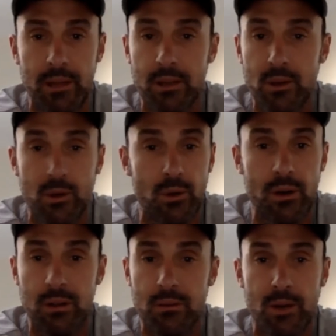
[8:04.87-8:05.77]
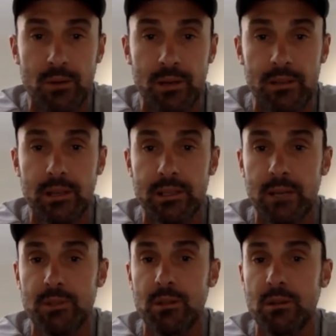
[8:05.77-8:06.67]
in New York at the moment is
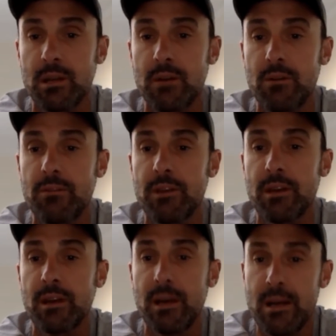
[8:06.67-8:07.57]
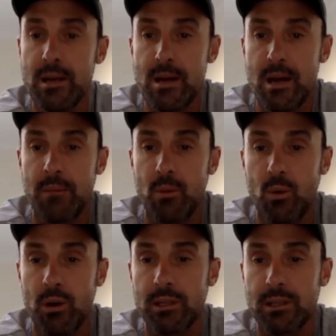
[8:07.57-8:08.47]
absolutely horrific. But
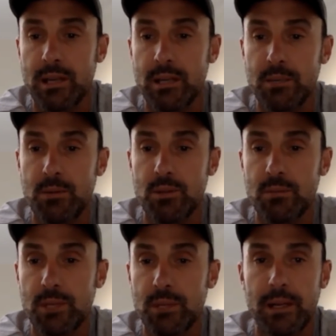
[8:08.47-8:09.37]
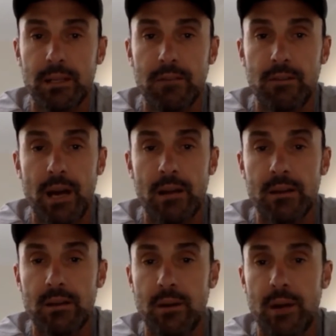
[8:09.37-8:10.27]
what it's done is put some perspective around
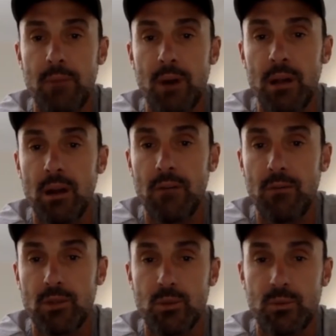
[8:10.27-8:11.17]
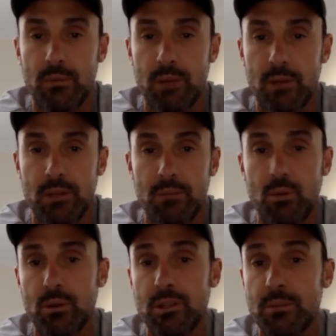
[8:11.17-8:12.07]
my life, what's most
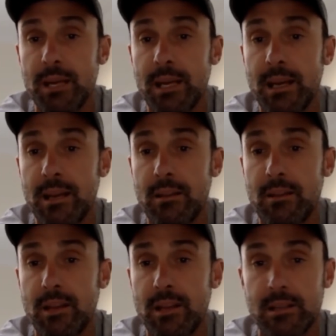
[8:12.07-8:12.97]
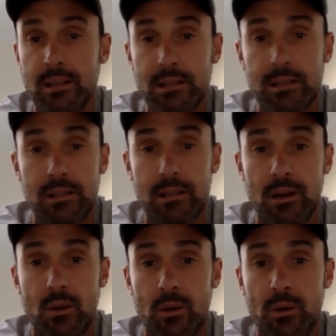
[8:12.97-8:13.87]
important to me, and the things that
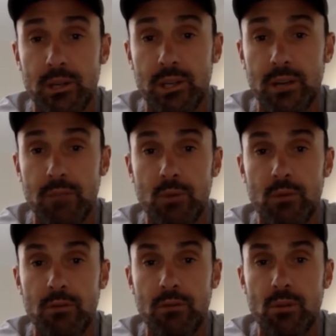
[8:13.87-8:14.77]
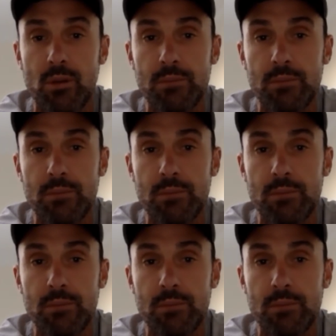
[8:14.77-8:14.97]
I want to achieve moving forward.